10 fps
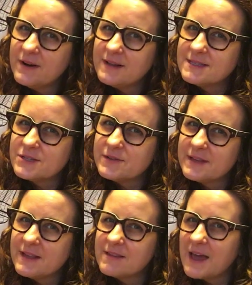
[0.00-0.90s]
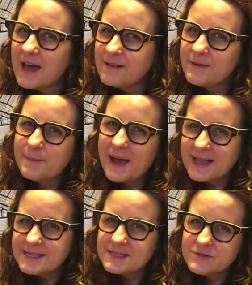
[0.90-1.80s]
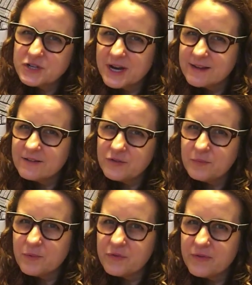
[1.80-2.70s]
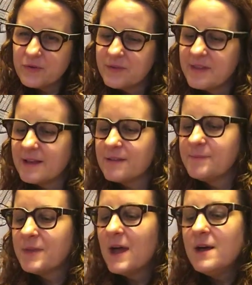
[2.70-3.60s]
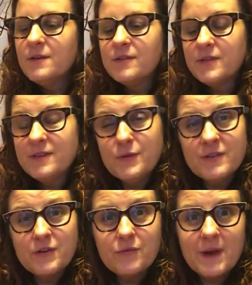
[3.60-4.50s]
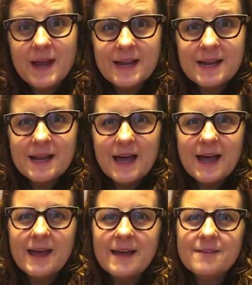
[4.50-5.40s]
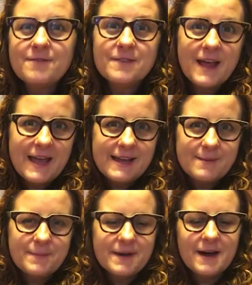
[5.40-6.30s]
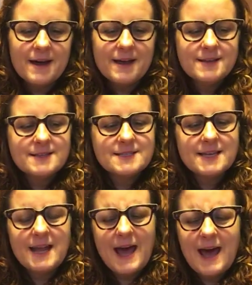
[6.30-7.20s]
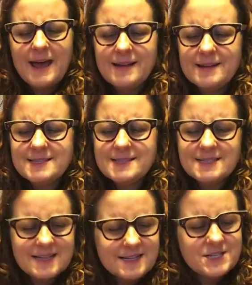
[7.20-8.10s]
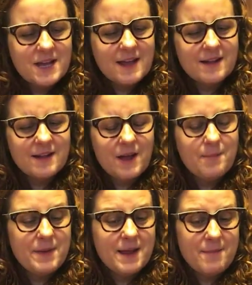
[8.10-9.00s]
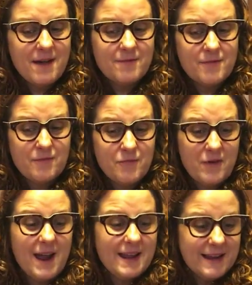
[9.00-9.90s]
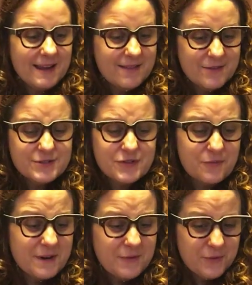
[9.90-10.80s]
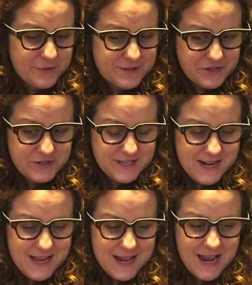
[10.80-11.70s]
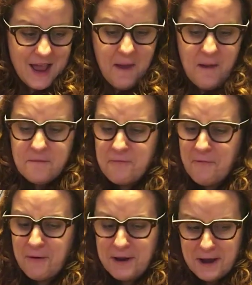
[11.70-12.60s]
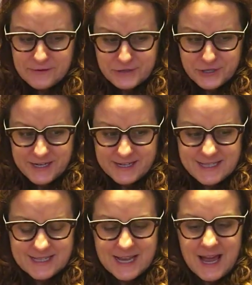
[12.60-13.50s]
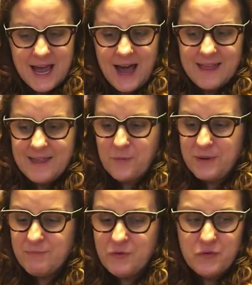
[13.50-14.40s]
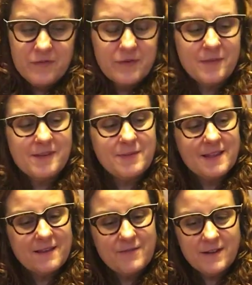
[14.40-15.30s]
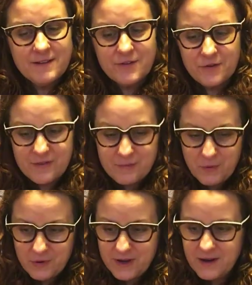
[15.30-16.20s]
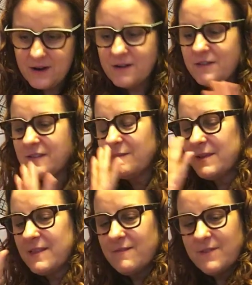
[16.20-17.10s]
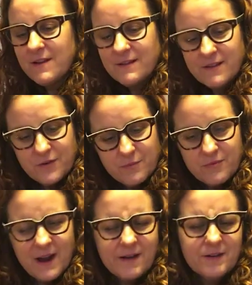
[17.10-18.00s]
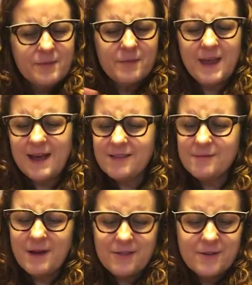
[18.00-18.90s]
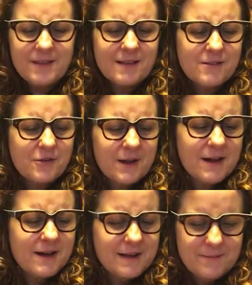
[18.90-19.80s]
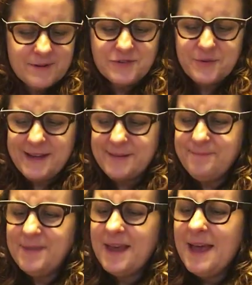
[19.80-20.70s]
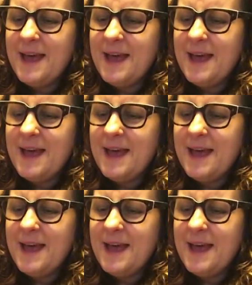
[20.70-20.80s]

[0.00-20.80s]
And so it's kind of a balance of trying to do both of those things. So this was a great flight because it had such a big amount of variety. There's 3 roasters in it, 4 countries. I think we moved from something that felt a little smokier to something that felt a little brighter, but we had some other things going on in between.